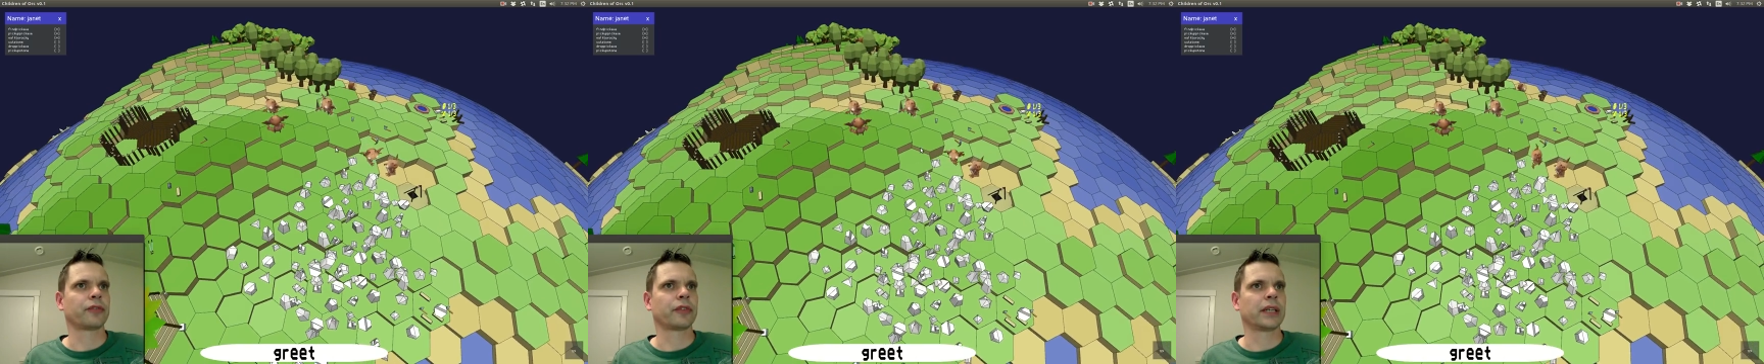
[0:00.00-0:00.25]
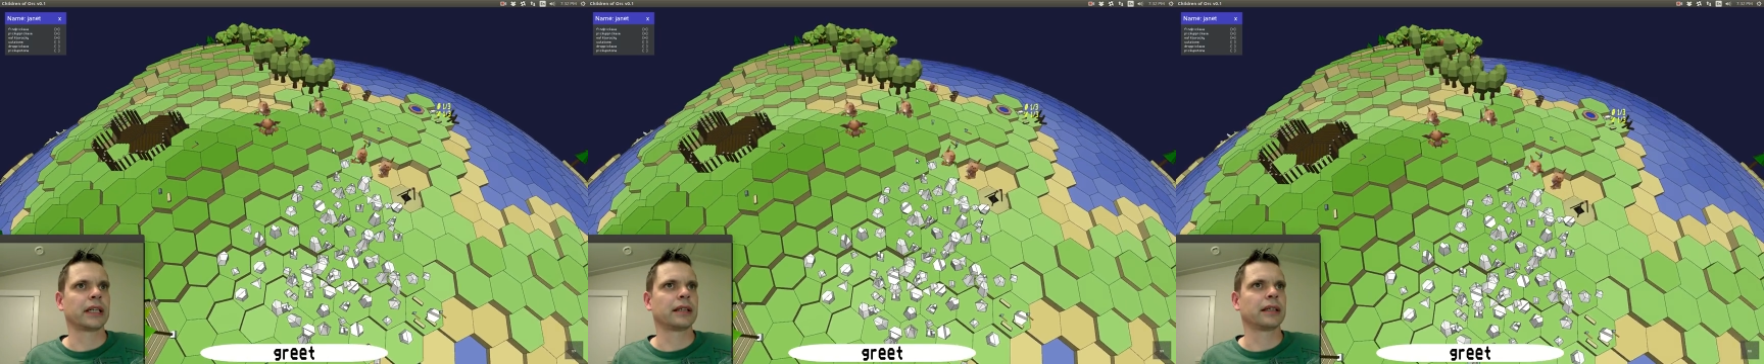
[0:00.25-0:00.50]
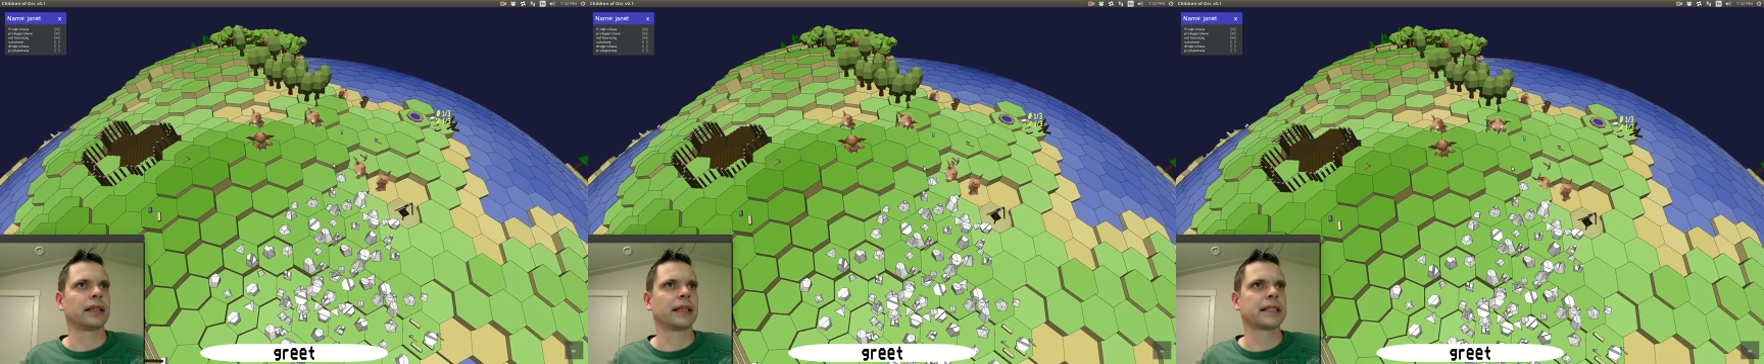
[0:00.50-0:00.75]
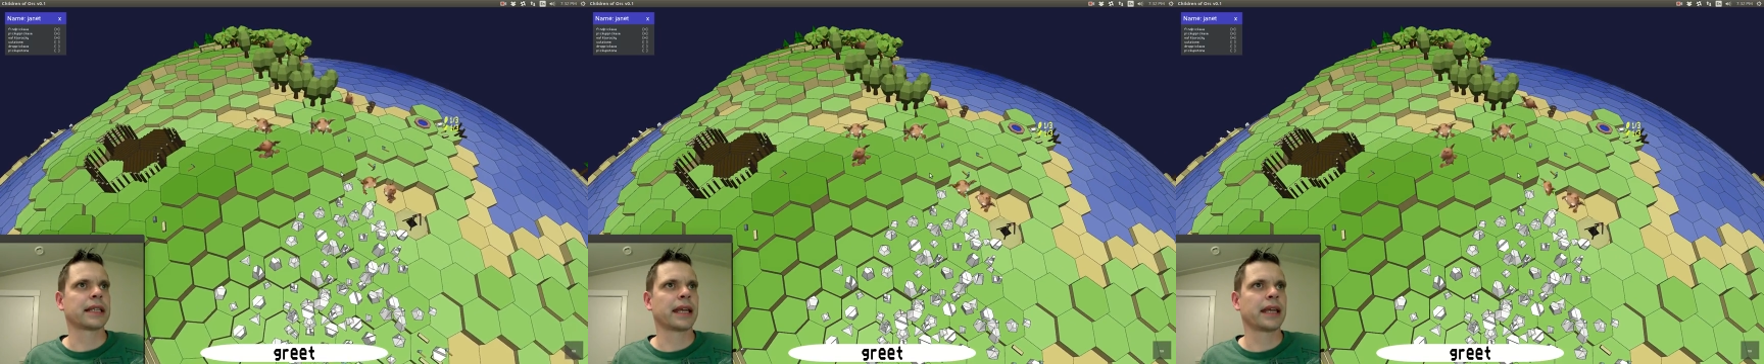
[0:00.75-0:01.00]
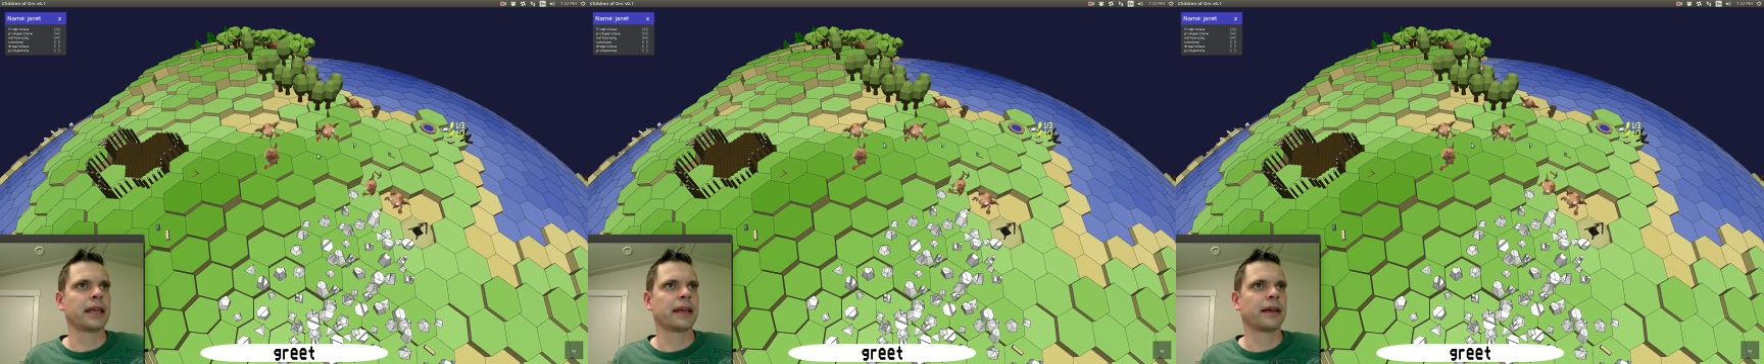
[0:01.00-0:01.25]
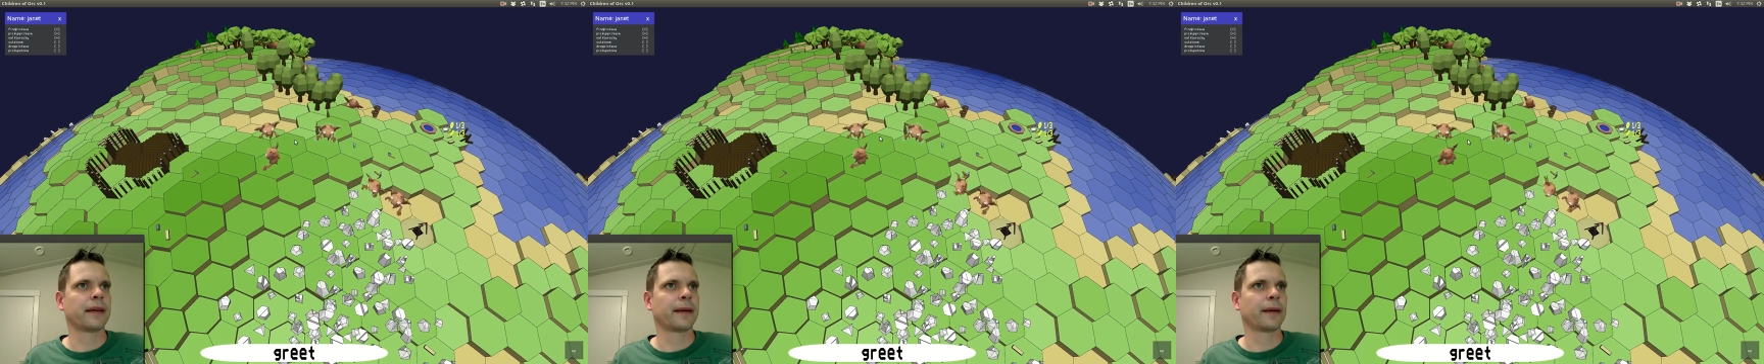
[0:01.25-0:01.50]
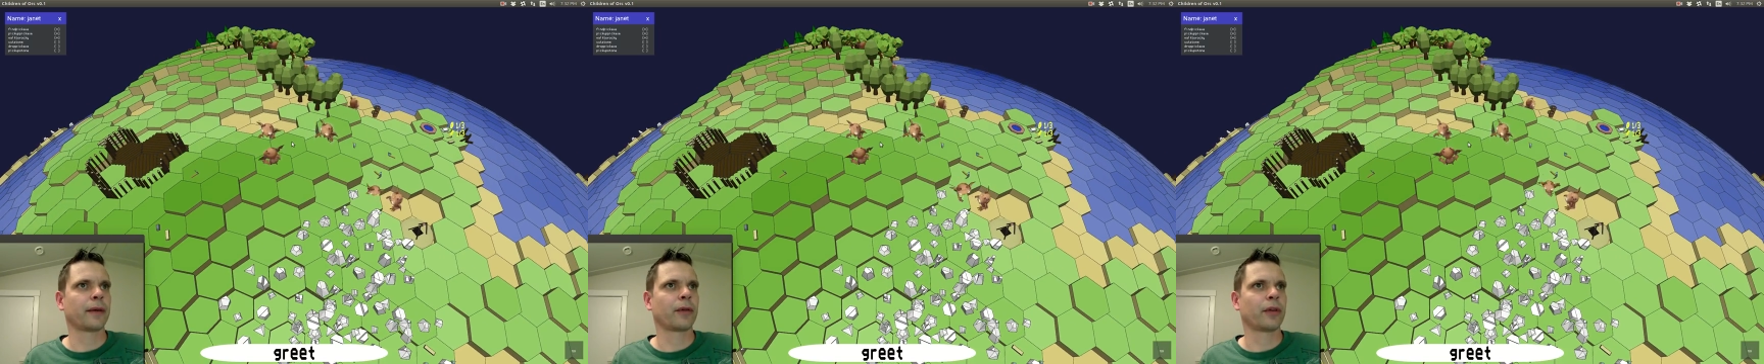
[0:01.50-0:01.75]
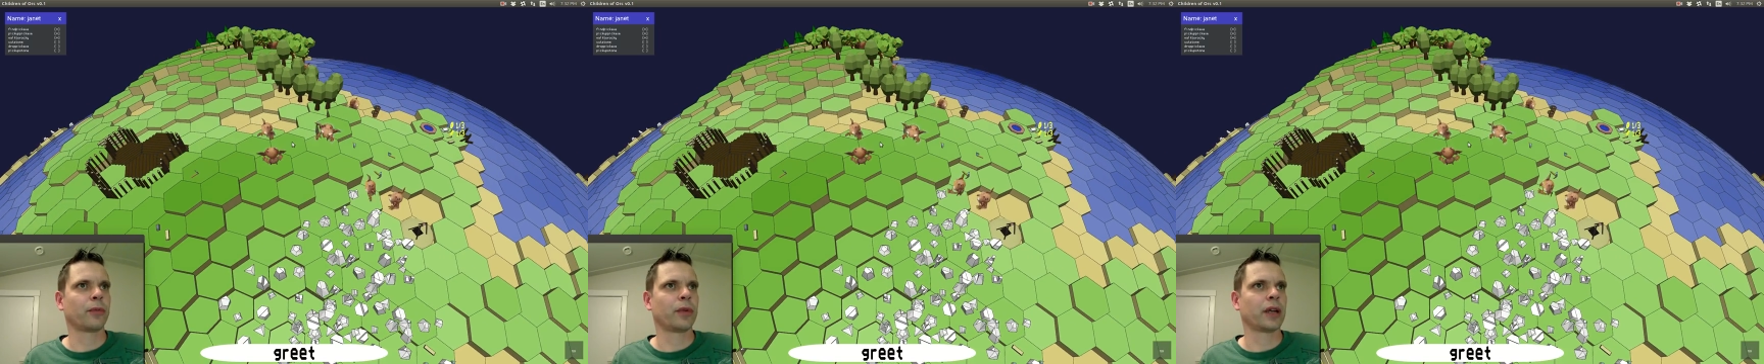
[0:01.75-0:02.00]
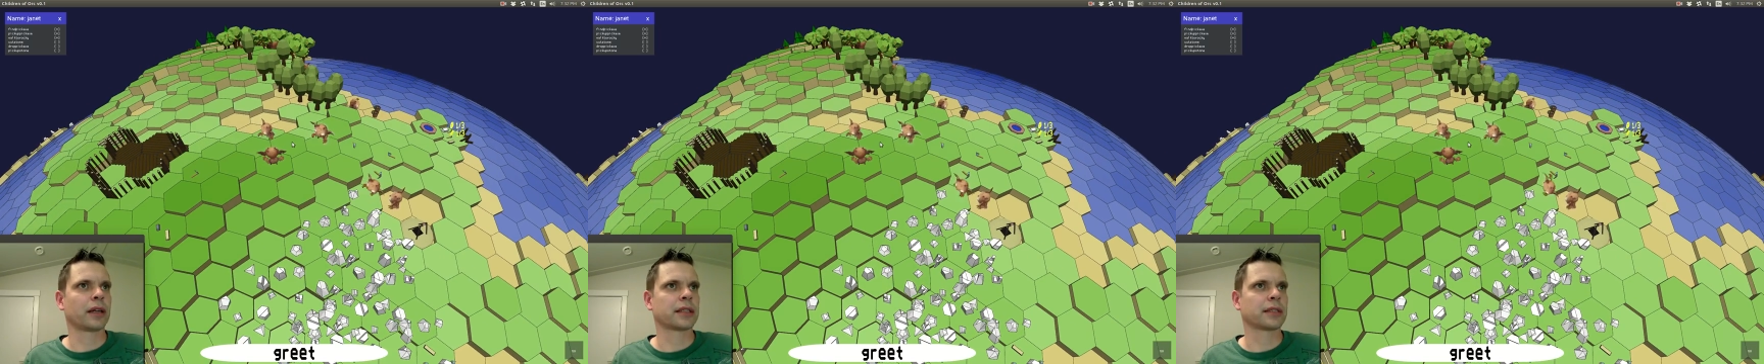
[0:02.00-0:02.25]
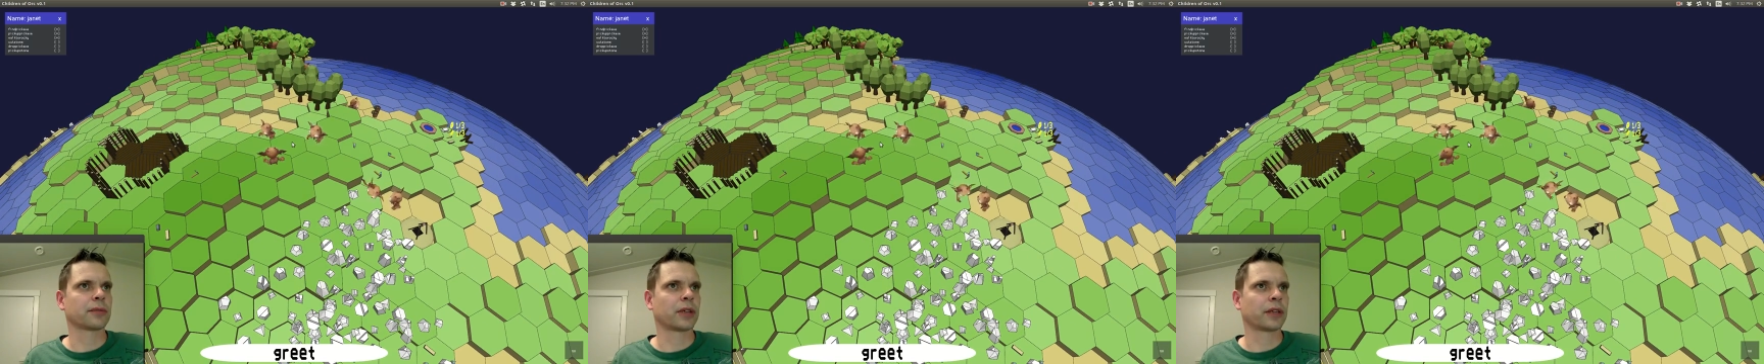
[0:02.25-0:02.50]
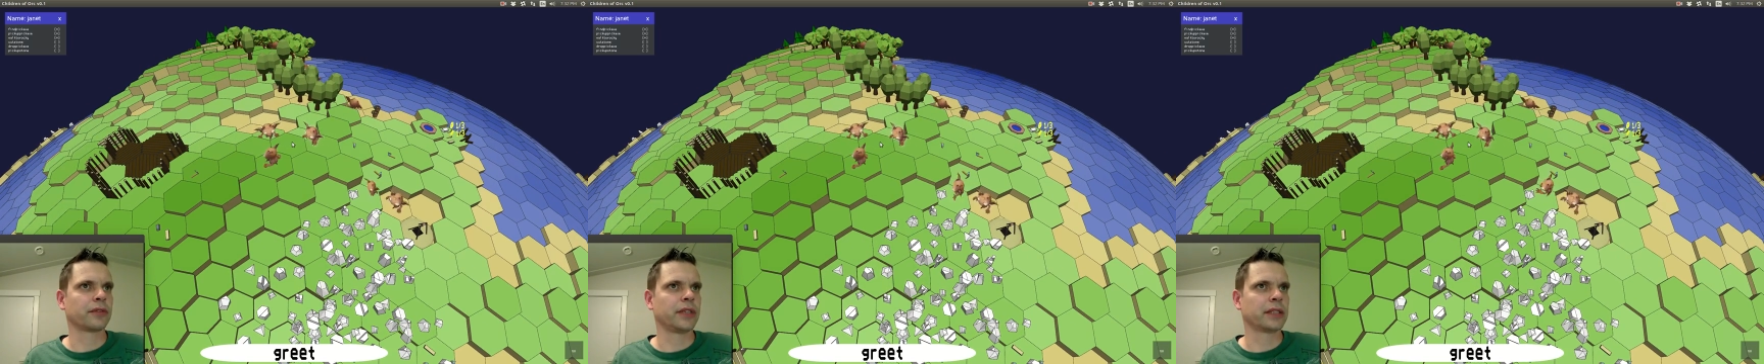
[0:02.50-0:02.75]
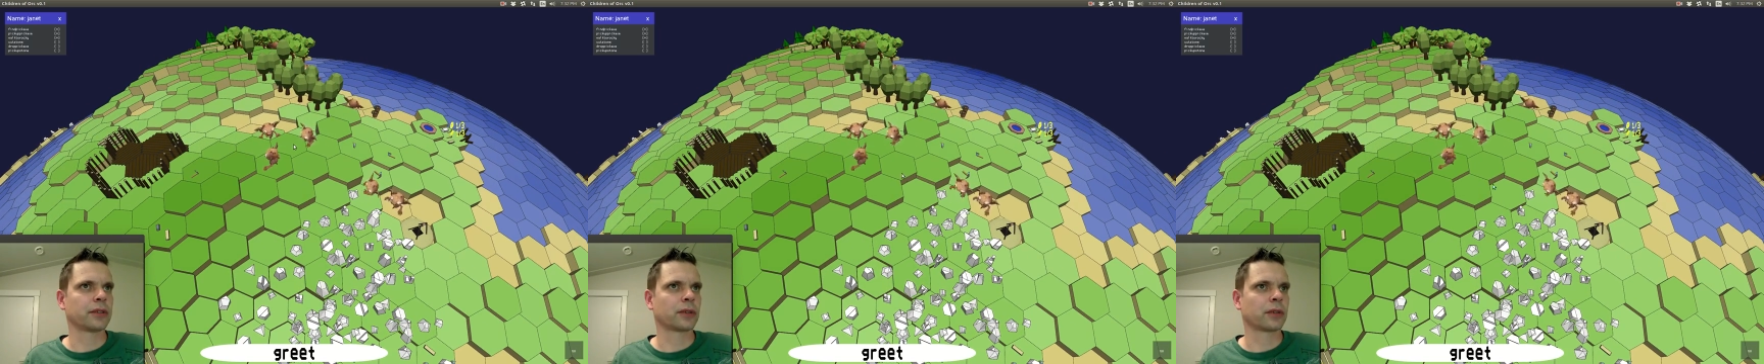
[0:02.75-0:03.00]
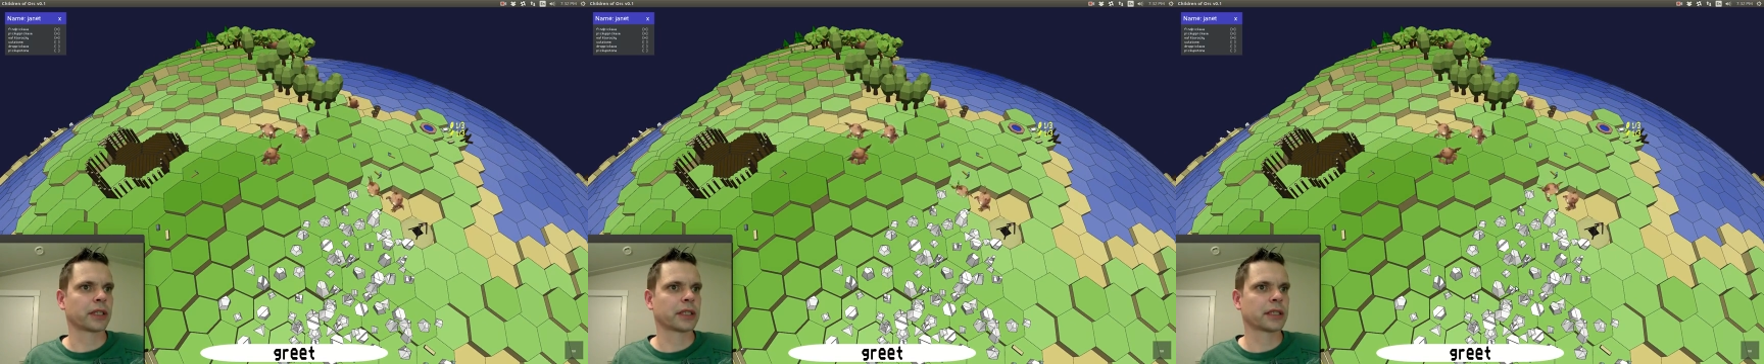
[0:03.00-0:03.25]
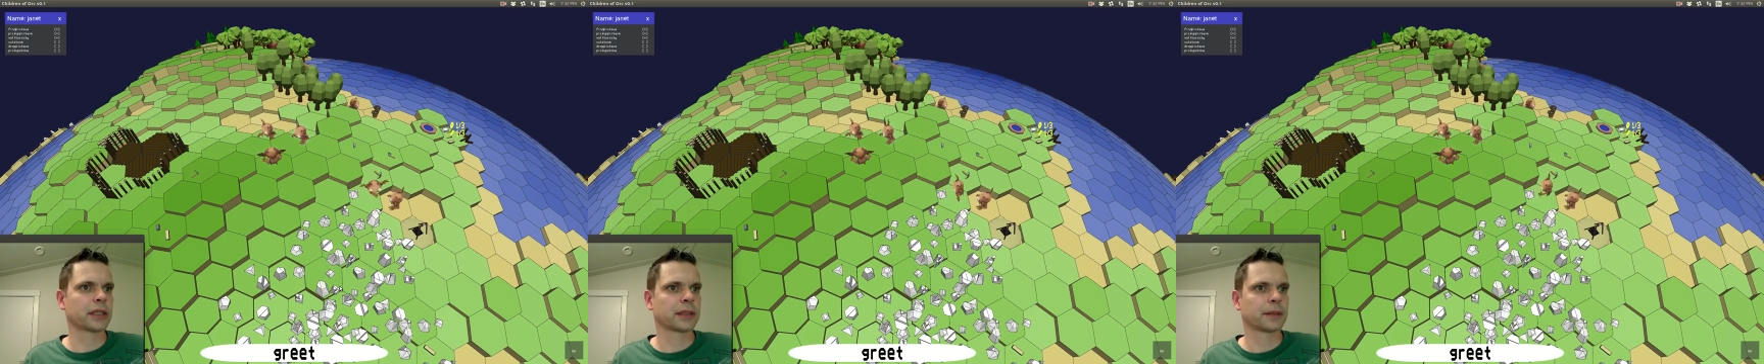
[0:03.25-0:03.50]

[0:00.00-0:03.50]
let's say we ask one of these orcs,